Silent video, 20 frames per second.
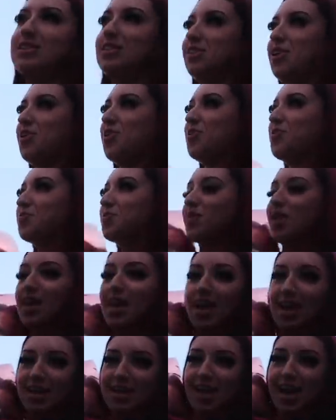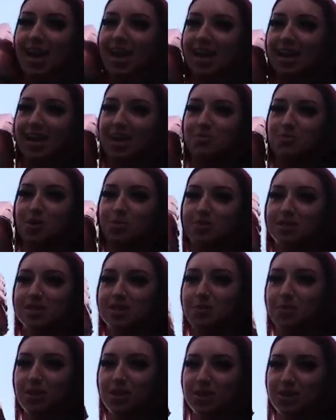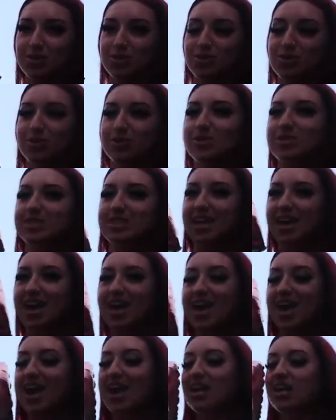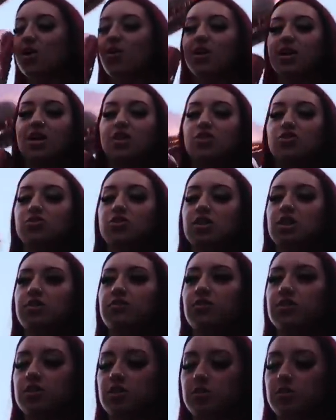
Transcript: So yeah, I came home to some balloons and now I can use these for